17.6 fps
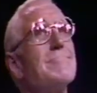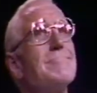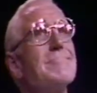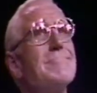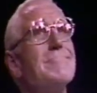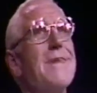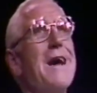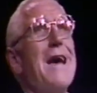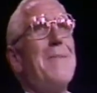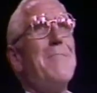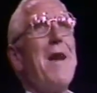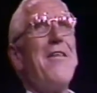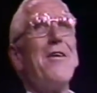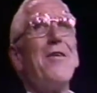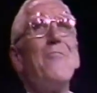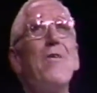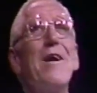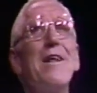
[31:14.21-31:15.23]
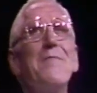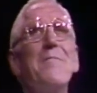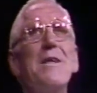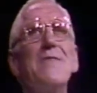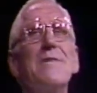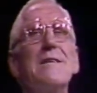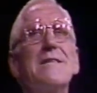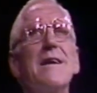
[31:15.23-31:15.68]
My mother wanted me
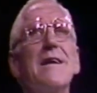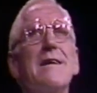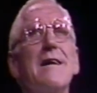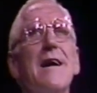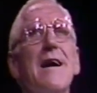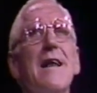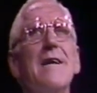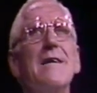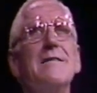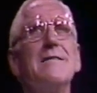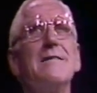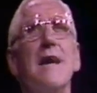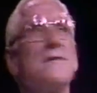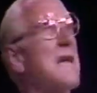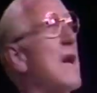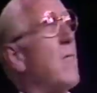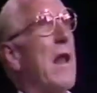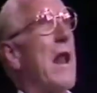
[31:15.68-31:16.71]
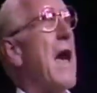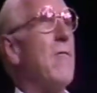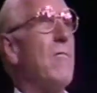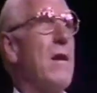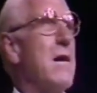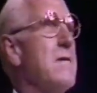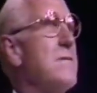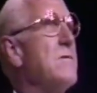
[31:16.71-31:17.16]
to attend college, as well, I
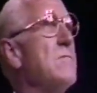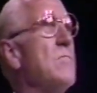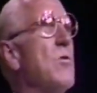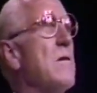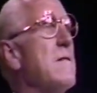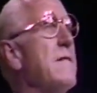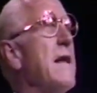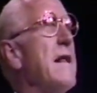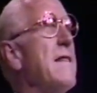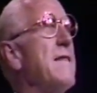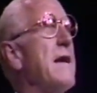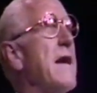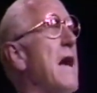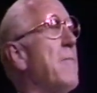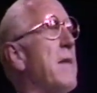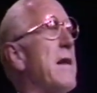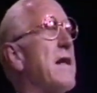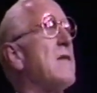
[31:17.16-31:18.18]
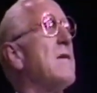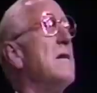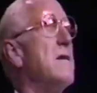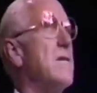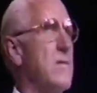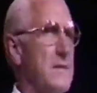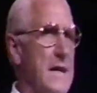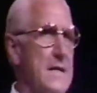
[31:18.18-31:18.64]
wanted to more than anything, but I
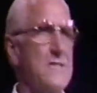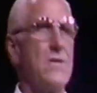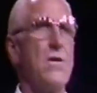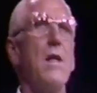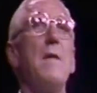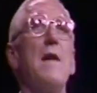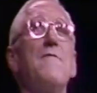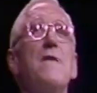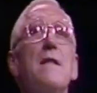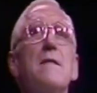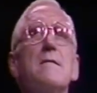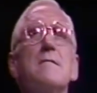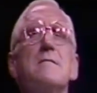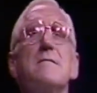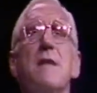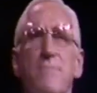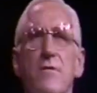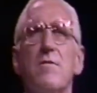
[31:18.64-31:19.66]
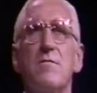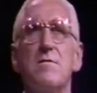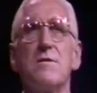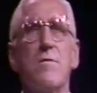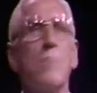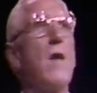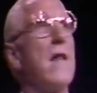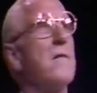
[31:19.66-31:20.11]
couldn't do it, that's all. My father suffered from
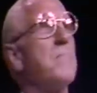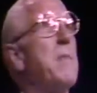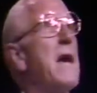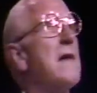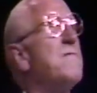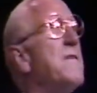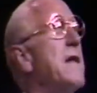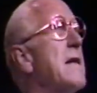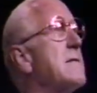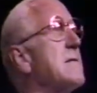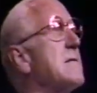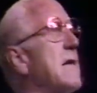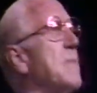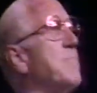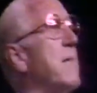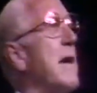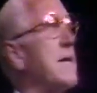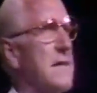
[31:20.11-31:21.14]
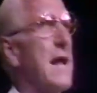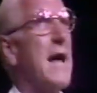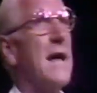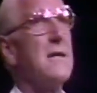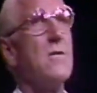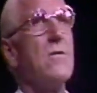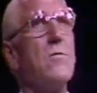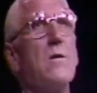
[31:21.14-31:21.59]
some rather bad financial setbacks, and I
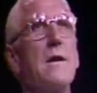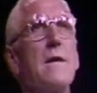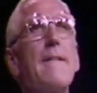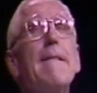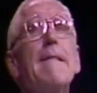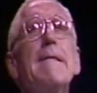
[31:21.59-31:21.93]
had to go to work.